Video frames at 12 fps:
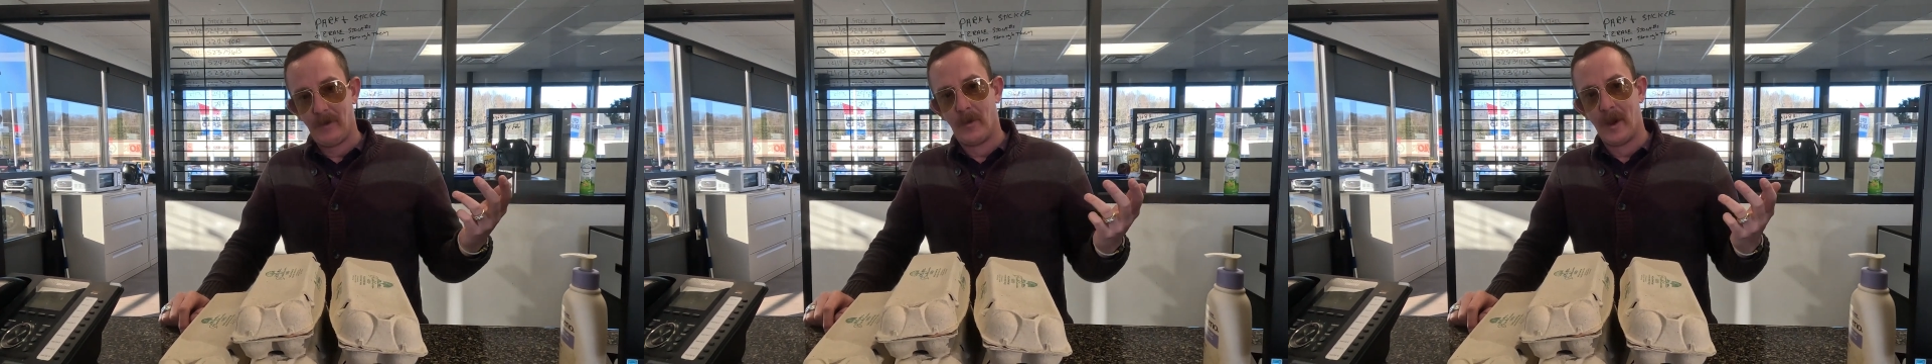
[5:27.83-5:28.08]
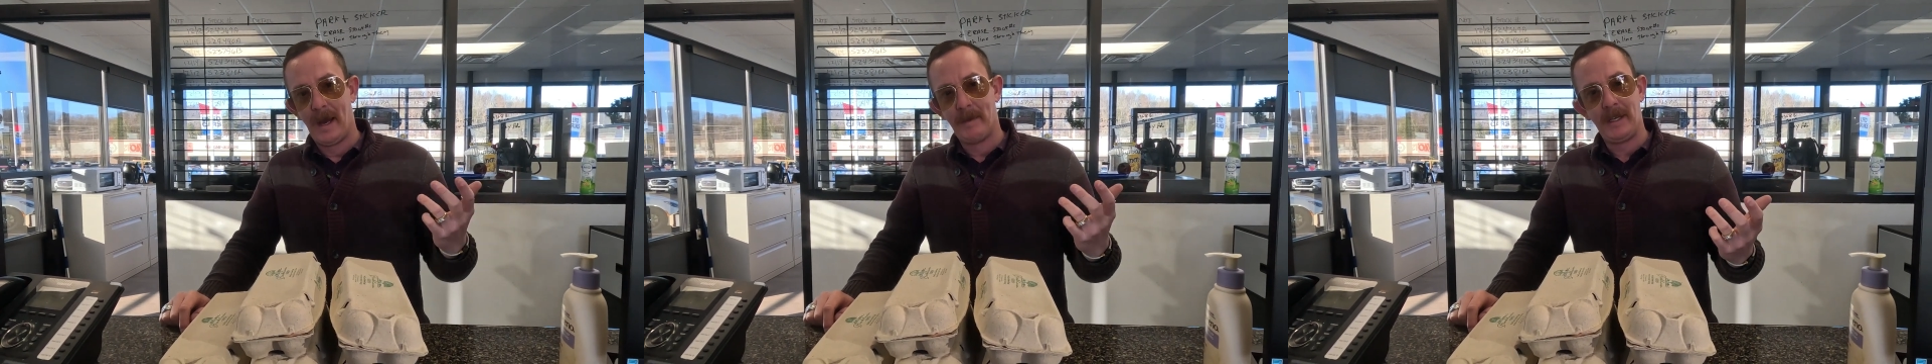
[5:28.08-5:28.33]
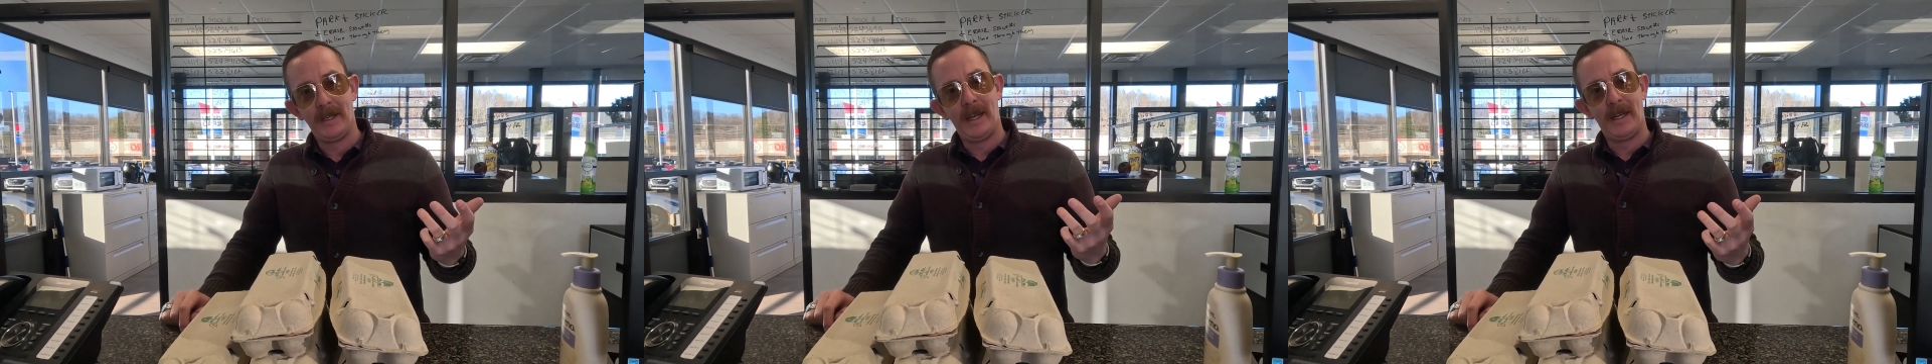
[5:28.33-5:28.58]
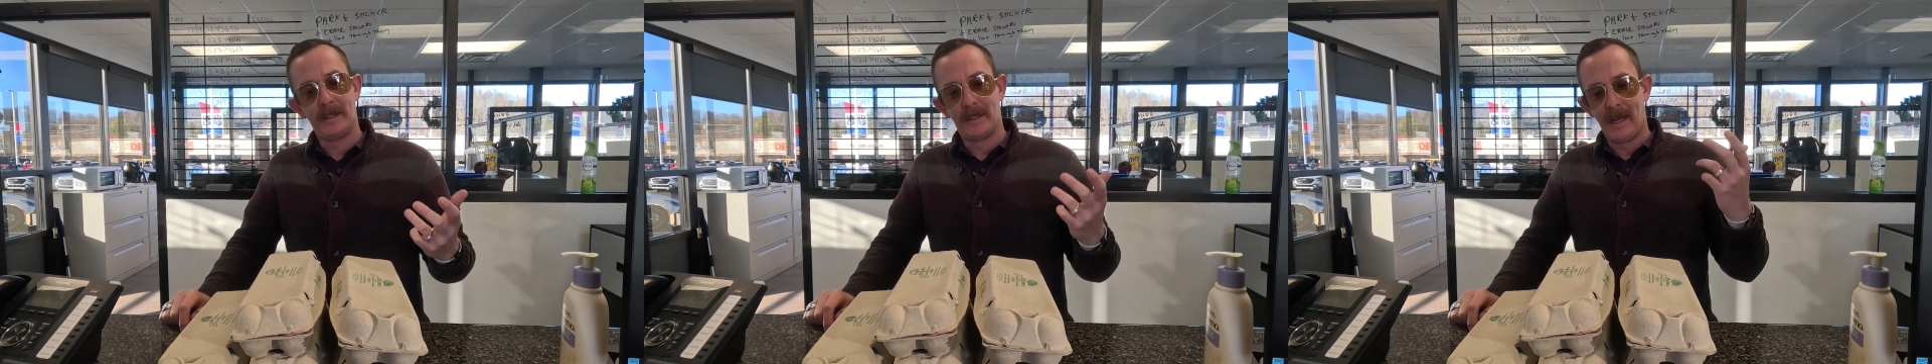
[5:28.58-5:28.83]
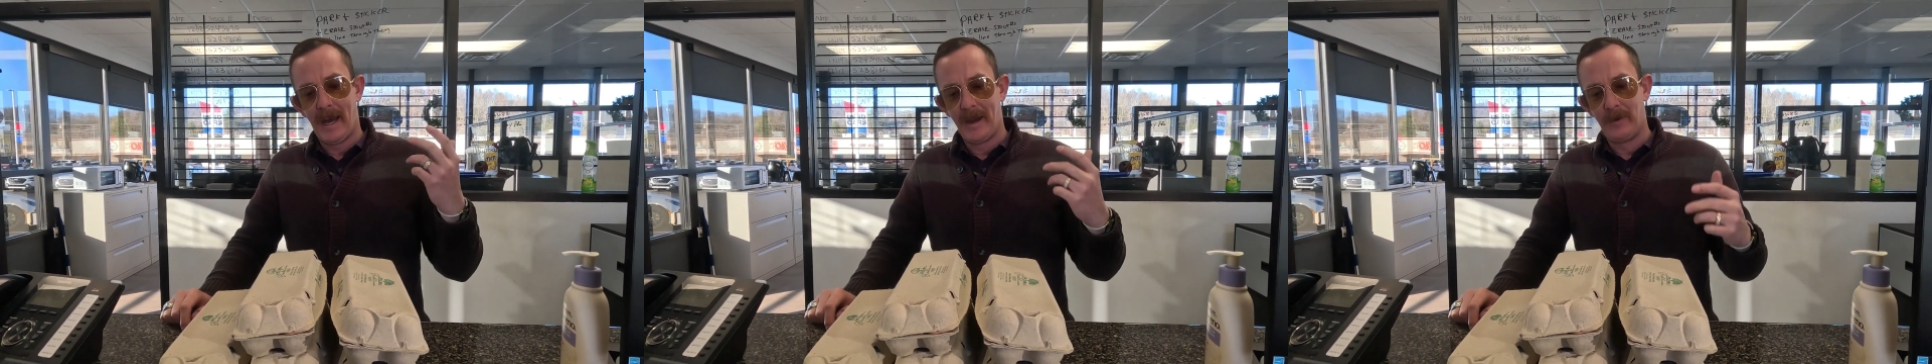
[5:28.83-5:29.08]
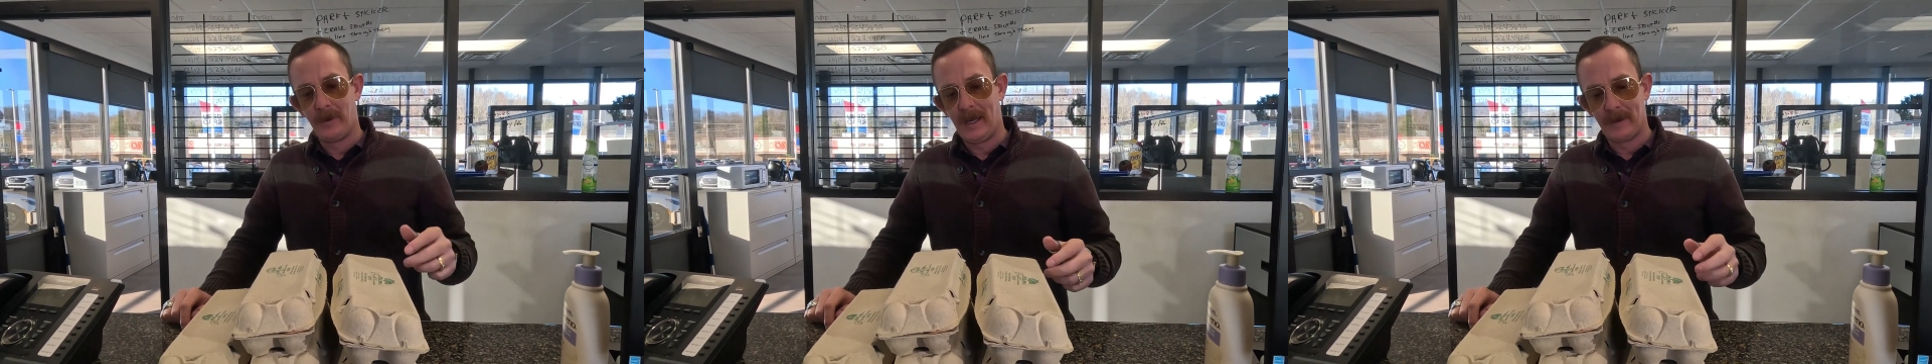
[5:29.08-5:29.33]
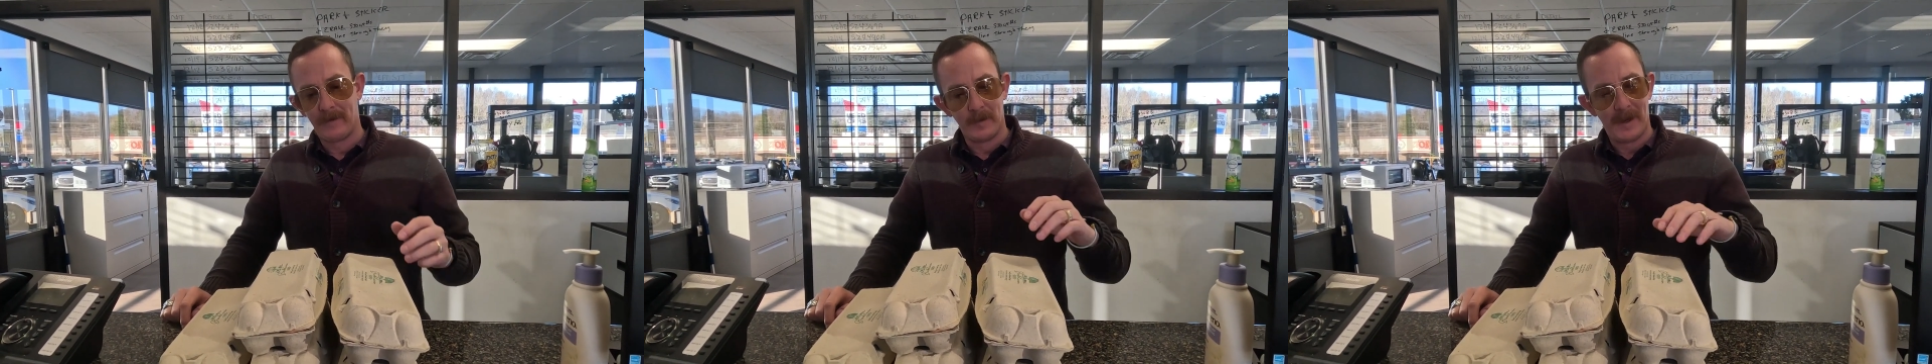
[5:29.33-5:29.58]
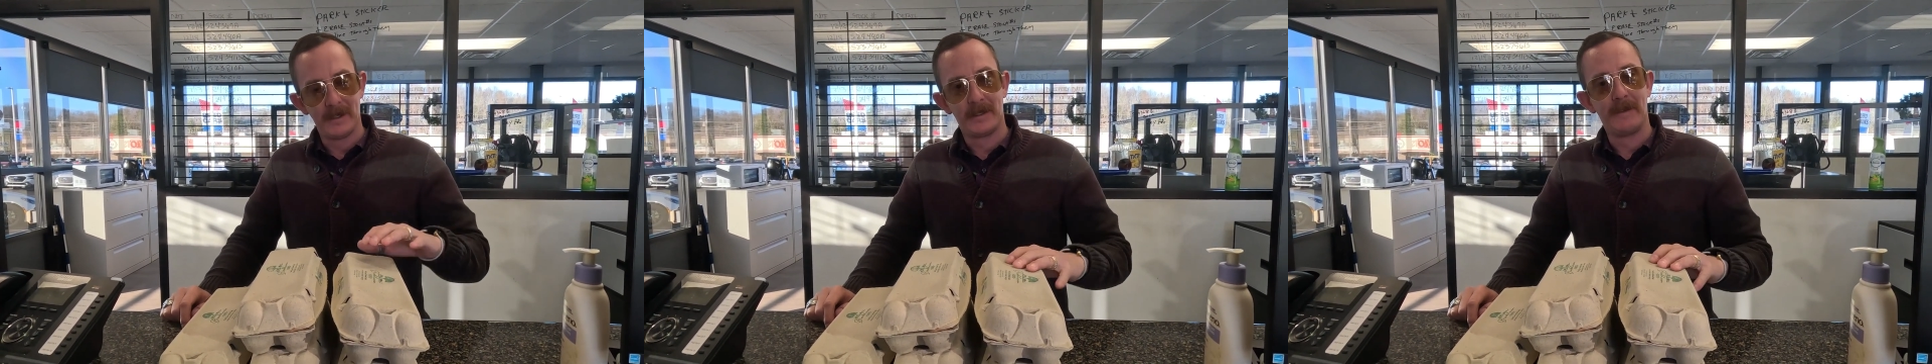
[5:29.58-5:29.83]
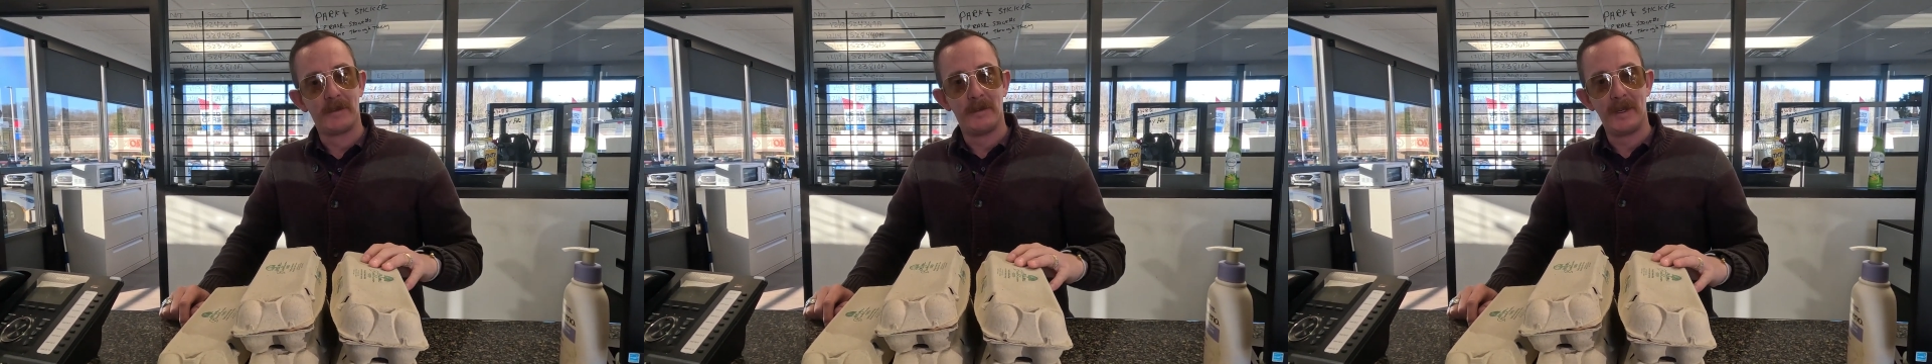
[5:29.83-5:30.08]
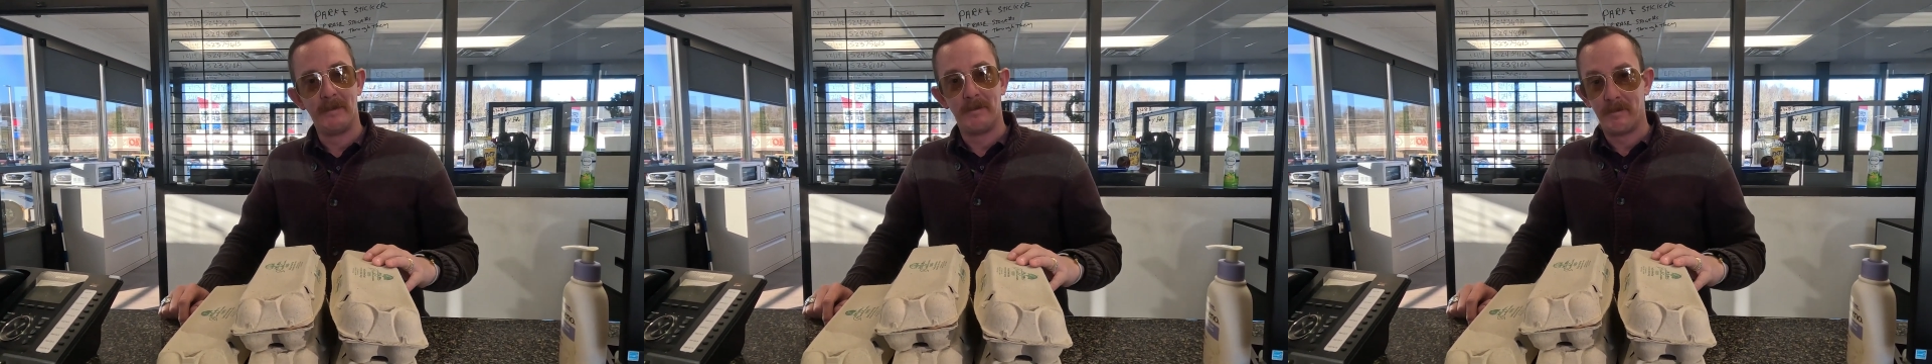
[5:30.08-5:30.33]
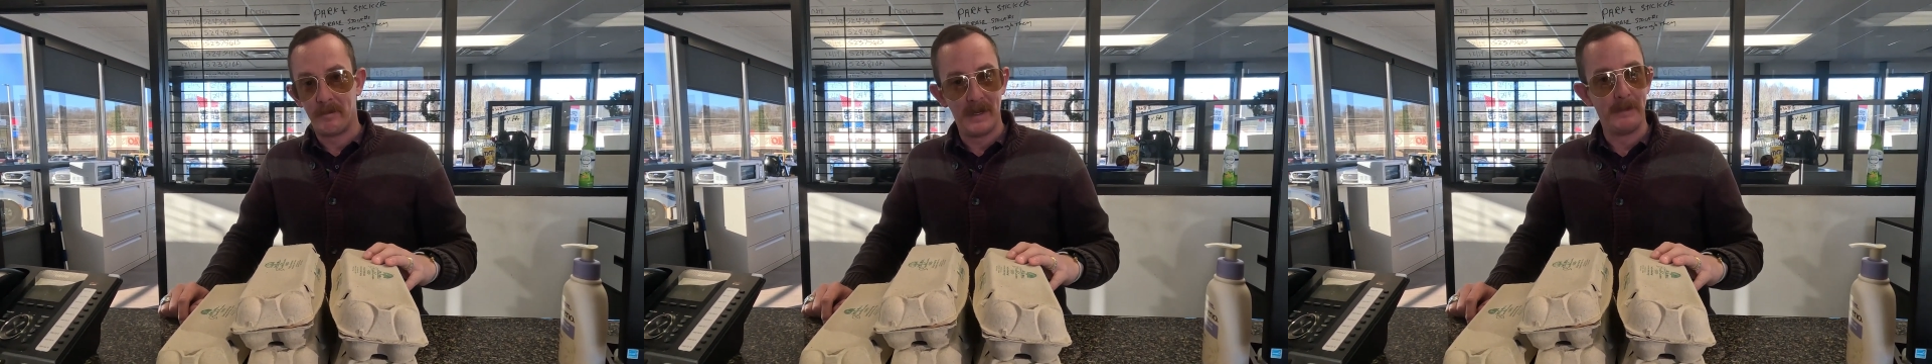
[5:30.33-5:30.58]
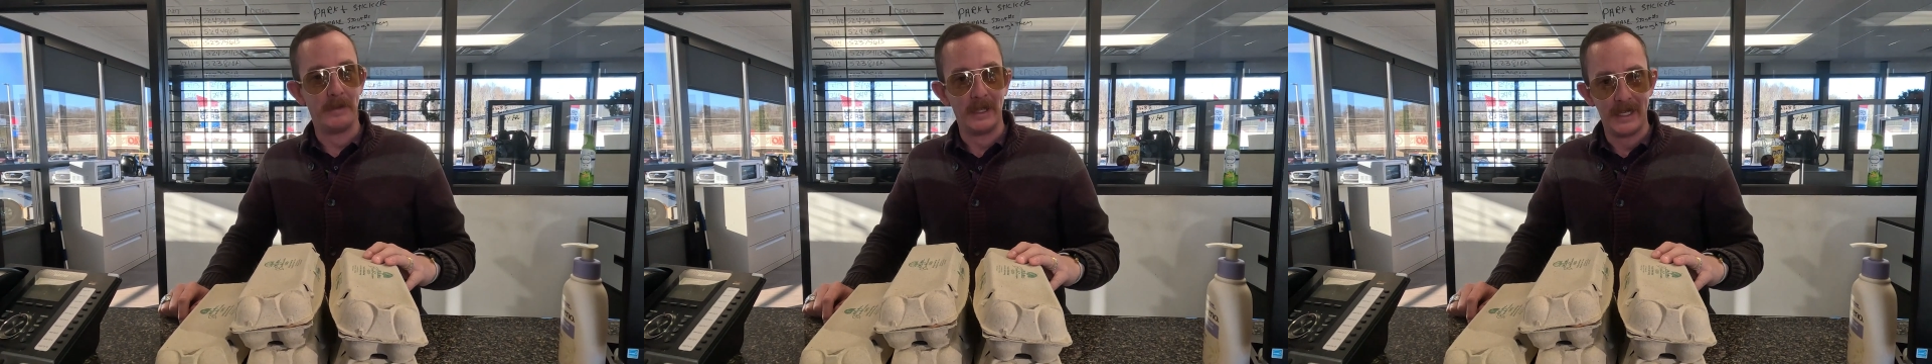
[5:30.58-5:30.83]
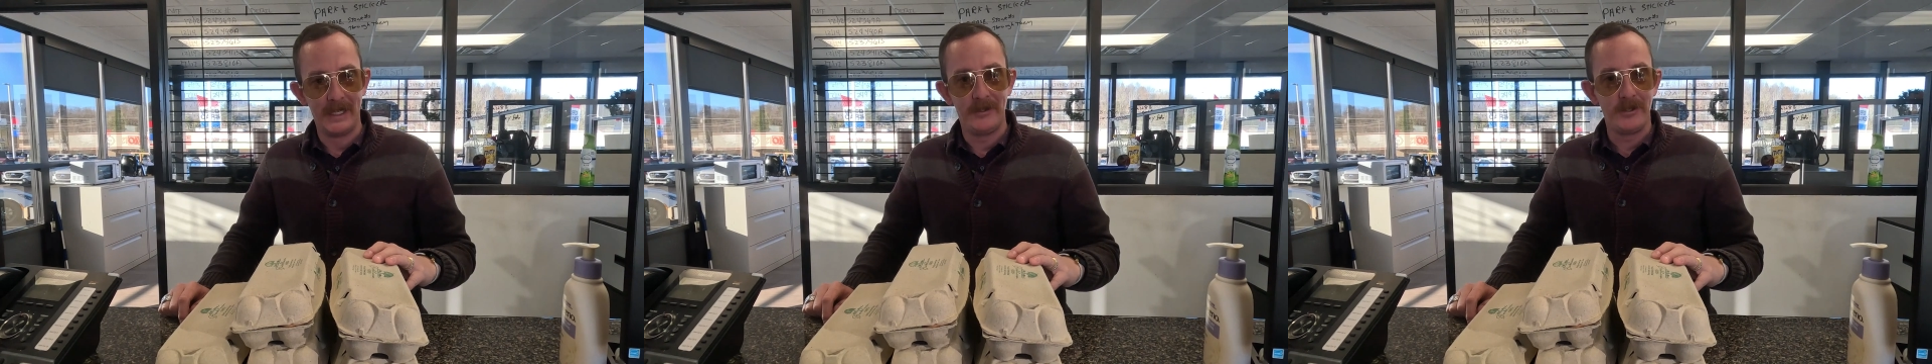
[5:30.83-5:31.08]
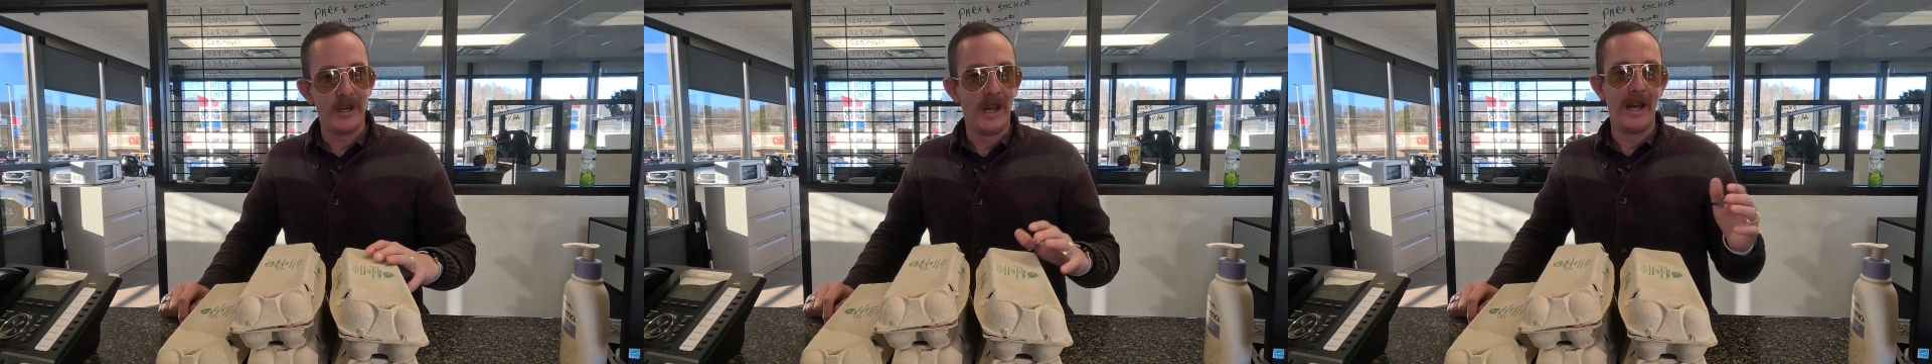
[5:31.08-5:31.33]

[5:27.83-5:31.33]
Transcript: When I'm eating eggs, I don't like for my stuff to be, be bleached.